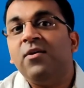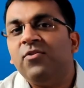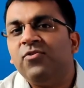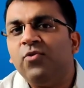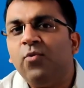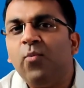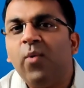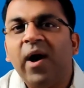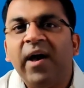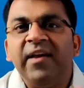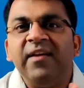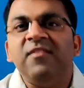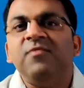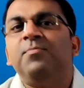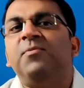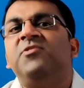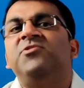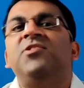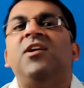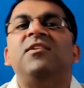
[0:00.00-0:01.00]
So why is
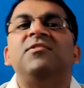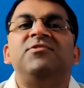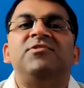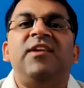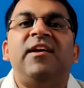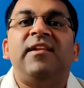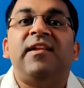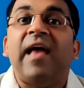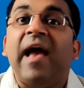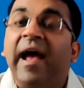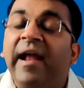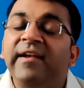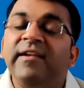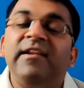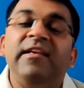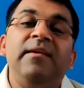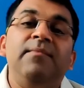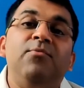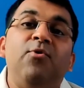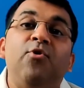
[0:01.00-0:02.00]
Prashant Jain and
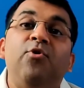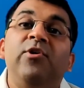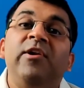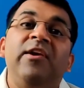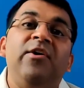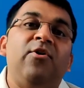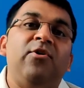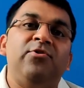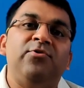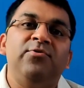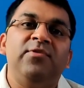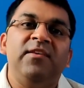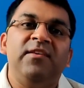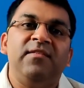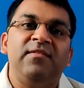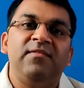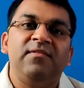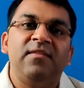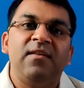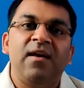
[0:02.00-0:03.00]
team holding on to
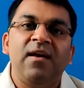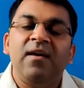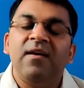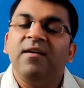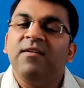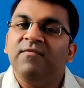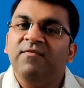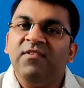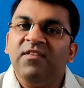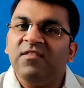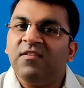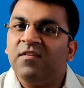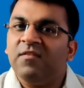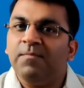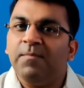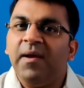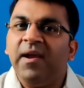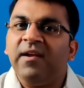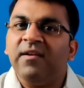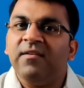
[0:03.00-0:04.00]
these? We
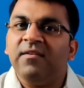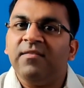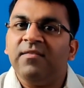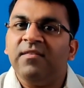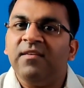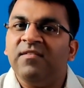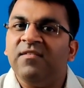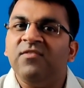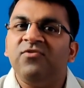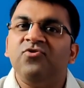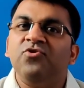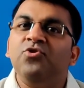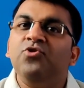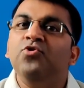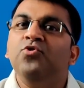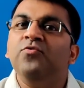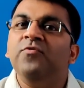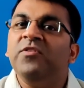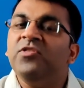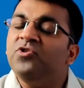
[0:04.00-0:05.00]
suspect this is to
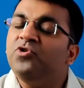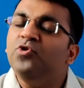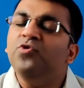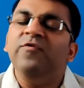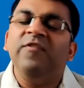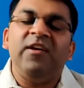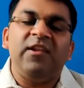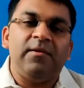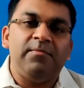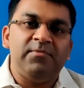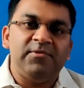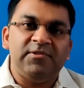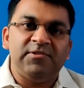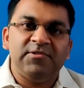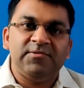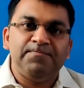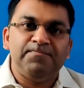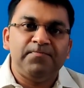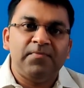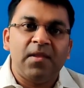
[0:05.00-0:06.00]
do with two
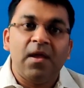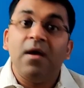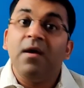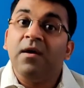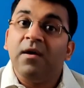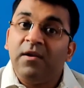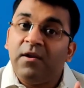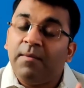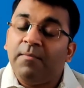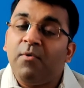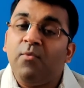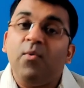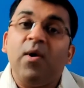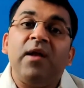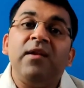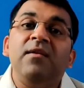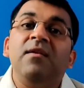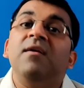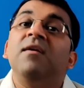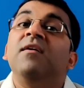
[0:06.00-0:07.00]
variables. Number
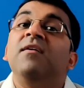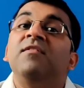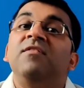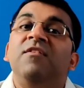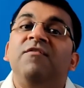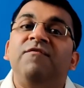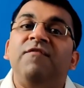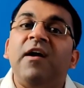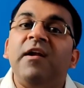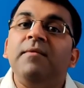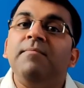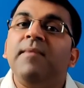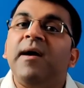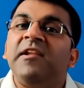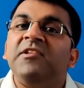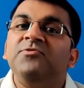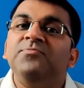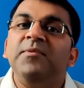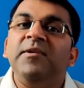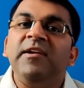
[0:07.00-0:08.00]
one, the fund
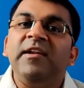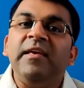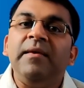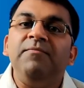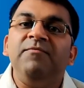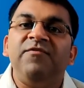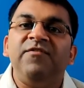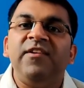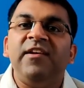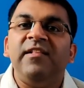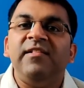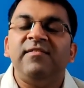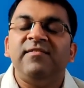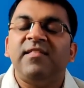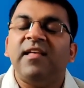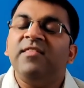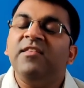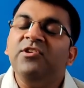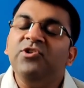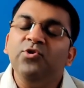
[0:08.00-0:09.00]
management team feels
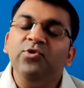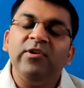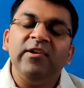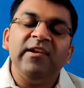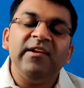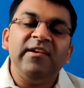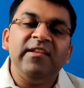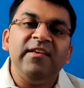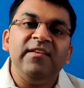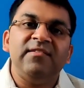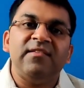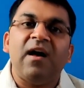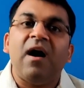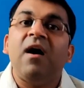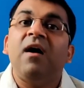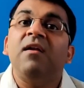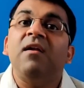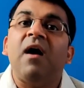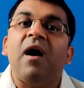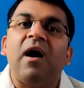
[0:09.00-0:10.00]
that the utilities
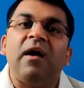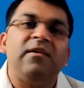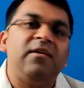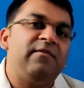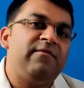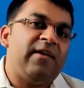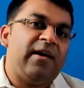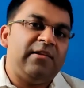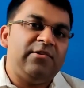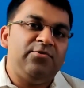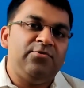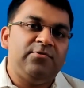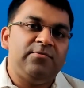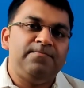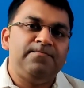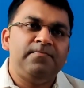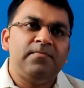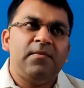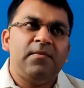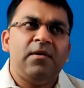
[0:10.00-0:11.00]
are undervalued.
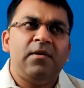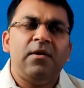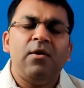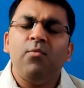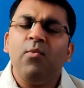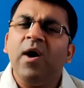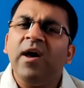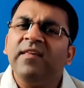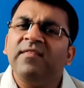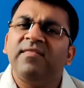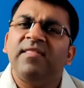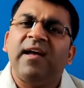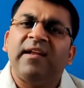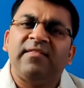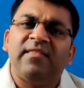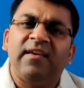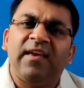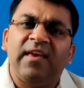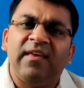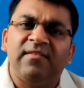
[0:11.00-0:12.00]
Now, why is
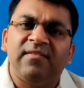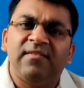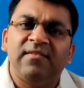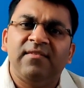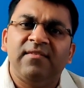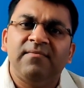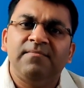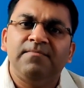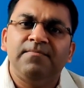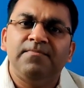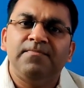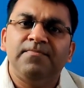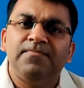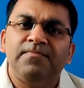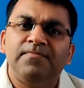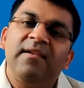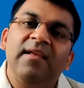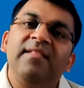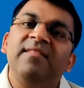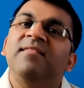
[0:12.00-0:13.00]
that the case?
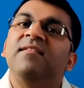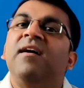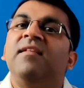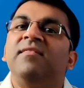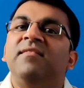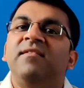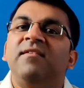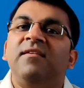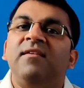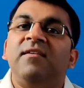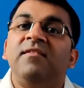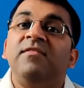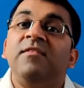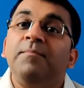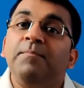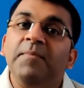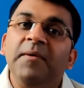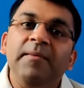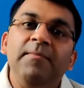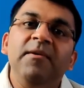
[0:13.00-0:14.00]
Let's consider the
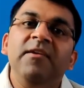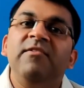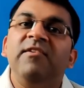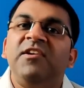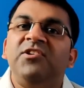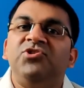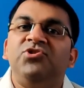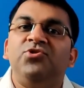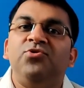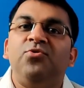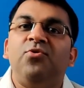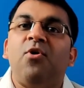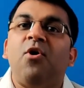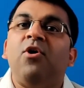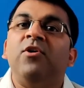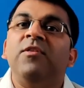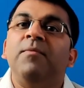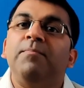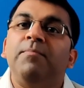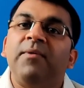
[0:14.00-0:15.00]
PB ratio
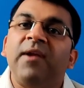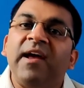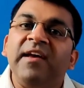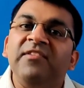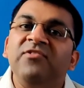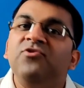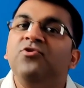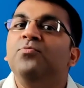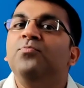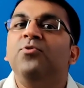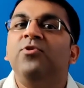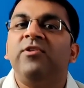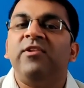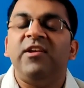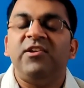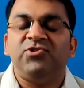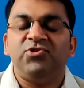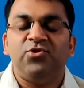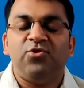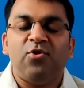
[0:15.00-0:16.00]
or the price to book
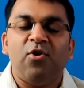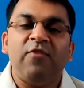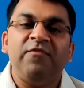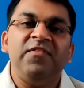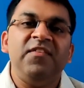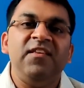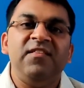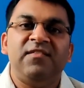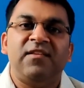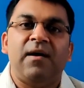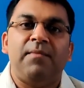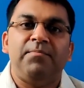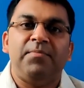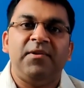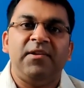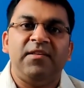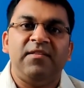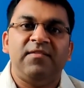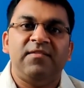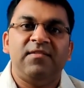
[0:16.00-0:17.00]
ratio of these
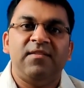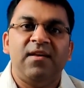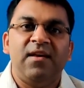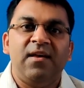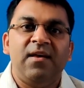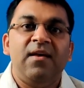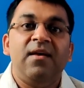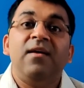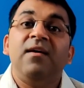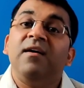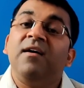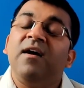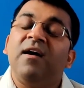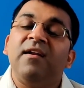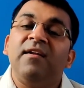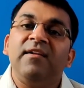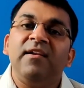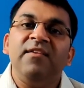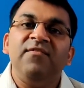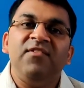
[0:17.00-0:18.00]
companies.
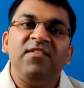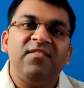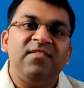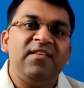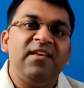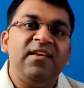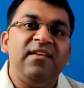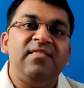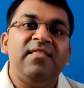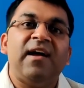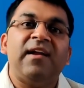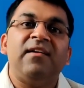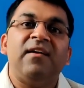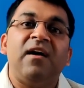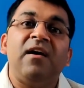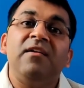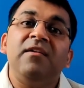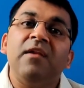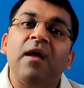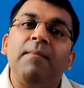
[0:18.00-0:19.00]
Currently, we see that
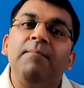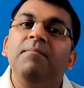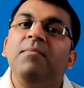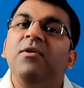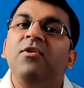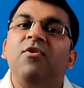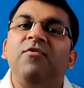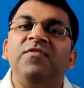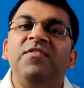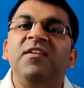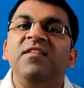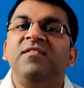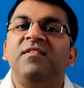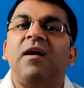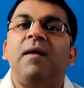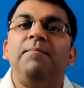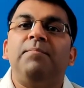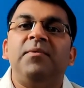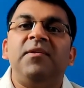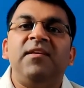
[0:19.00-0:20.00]
a number of these
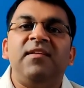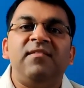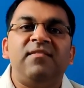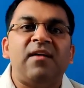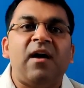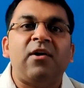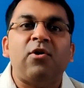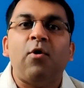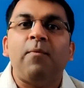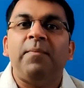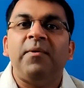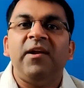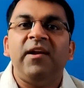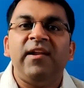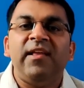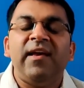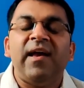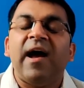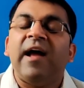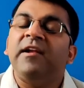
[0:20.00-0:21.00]
companies are
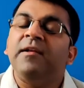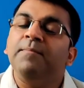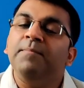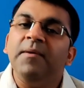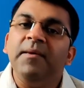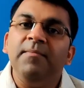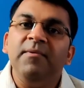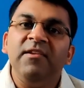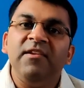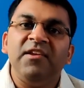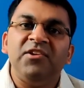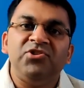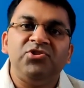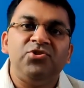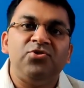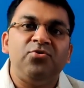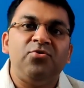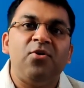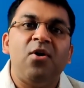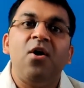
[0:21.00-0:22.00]
operating at a PB
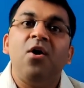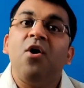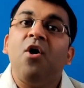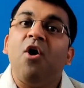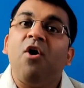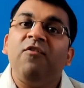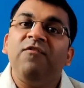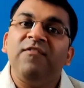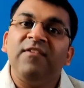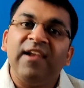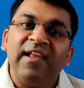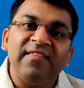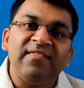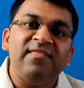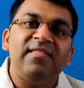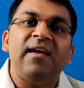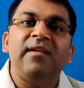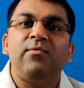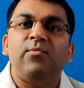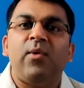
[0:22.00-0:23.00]
ratio of less
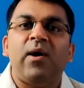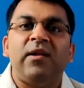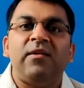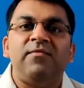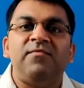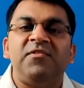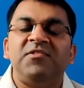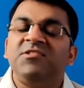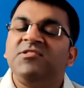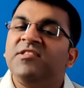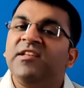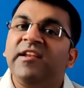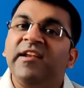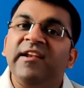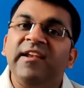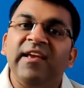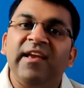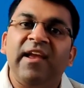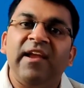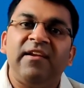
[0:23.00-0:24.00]
than 1, which is an
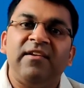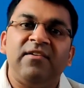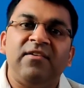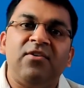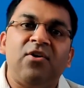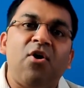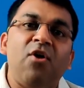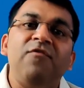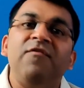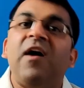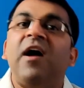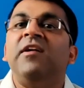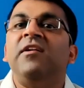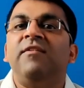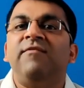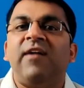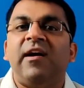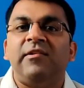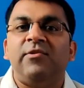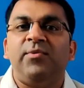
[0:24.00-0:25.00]
indicator of
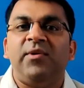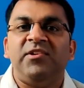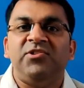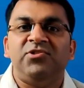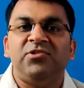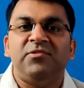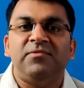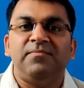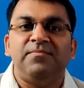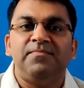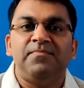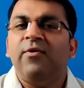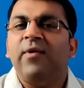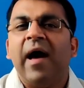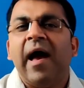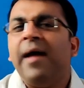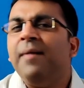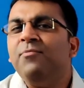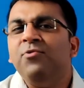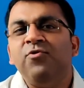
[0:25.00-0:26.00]
undervaluation. Now,
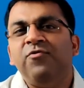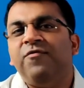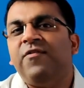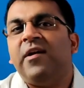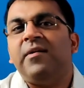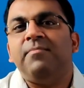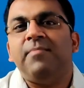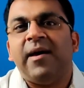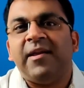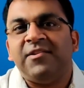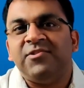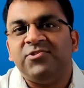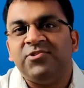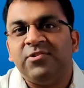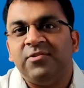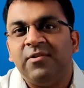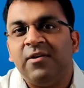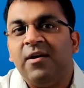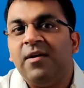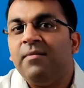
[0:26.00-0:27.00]
I am no fund
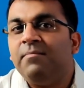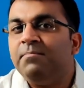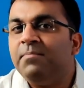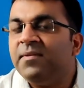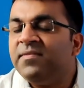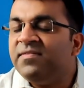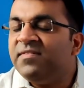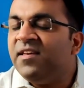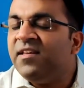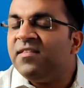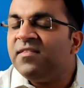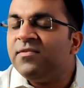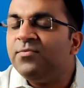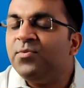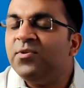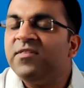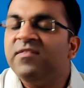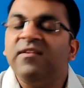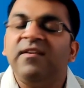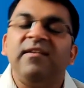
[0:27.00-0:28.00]
manager, but this
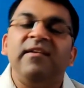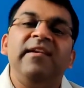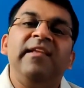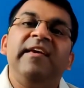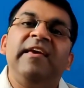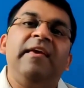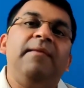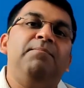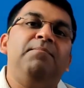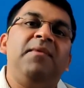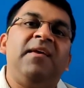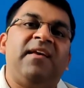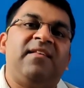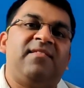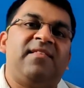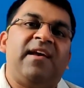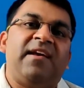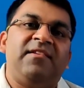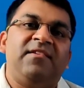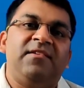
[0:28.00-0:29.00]
would certainly keep me
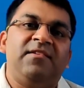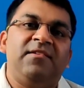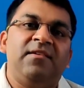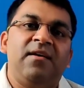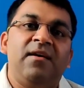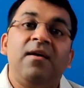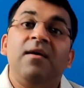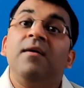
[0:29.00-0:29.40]
excited.